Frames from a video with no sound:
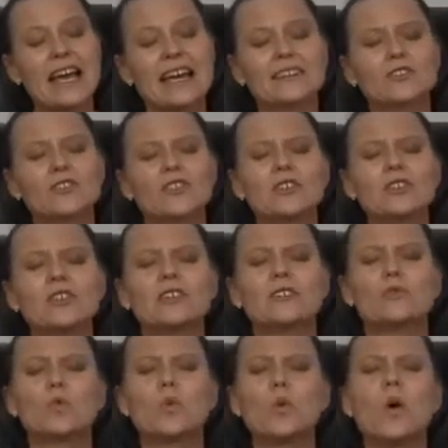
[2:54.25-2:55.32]
and you
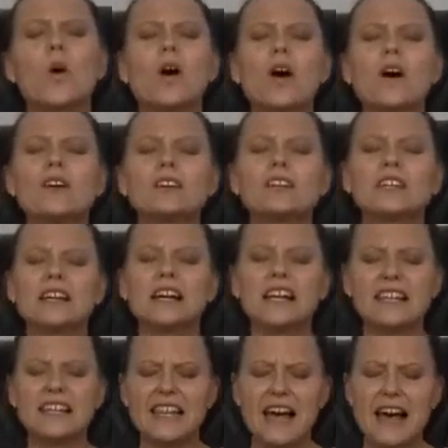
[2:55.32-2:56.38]
can walk
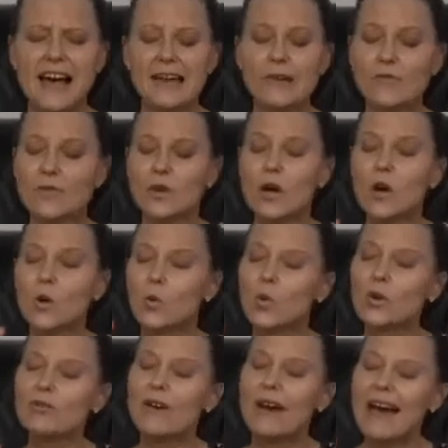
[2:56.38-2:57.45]
a life
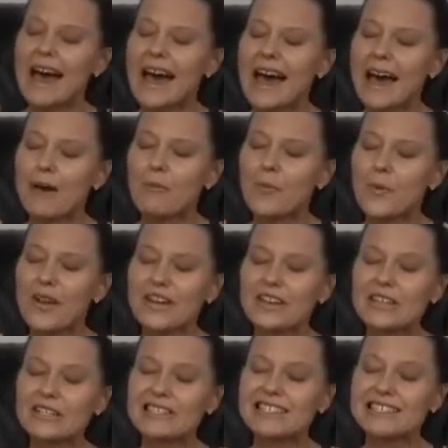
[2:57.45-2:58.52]
with
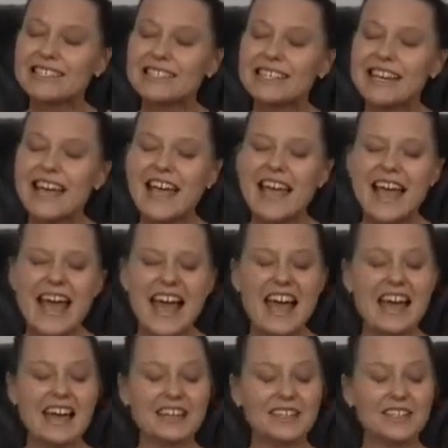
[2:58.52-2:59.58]
happiness
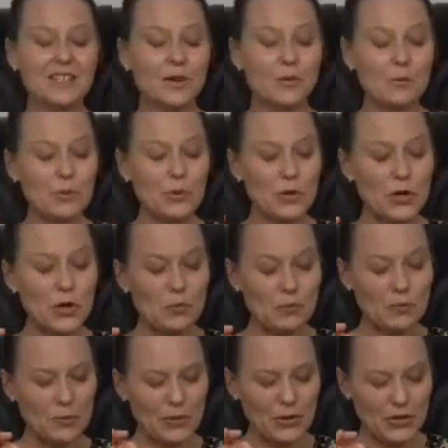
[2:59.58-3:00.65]
and
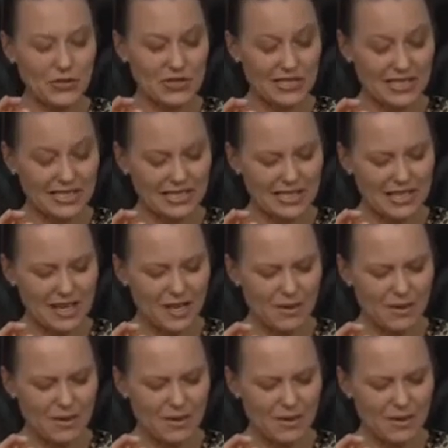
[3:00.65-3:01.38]
purpose.